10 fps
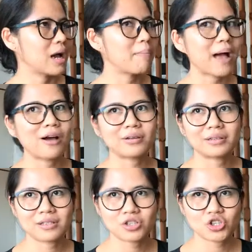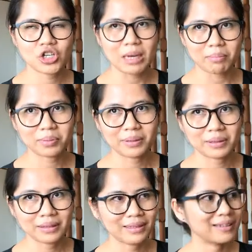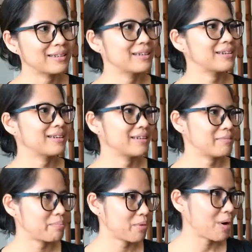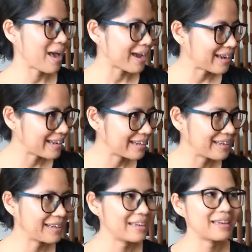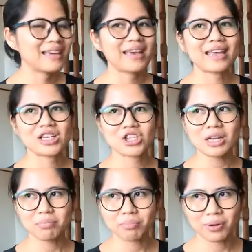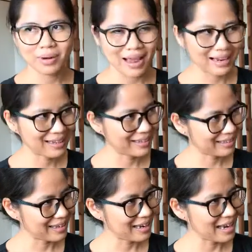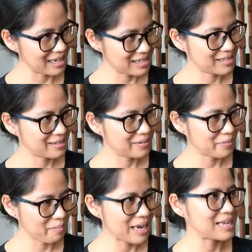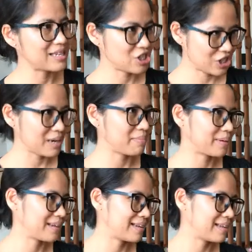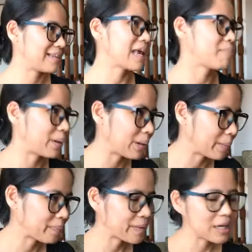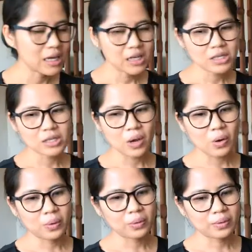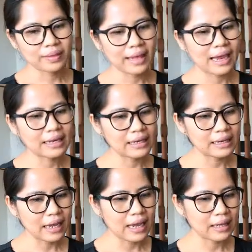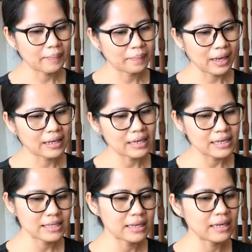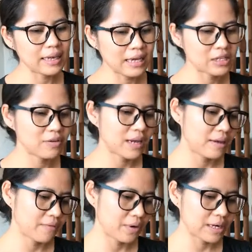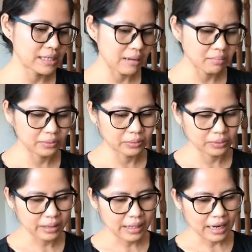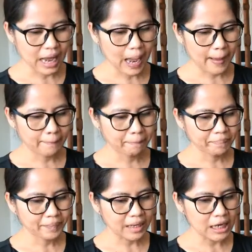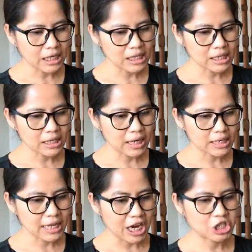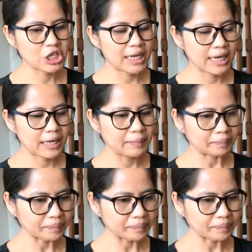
about cheap product and cheap product it means cheap labor so then and um, and this industry for example um, it's it's actually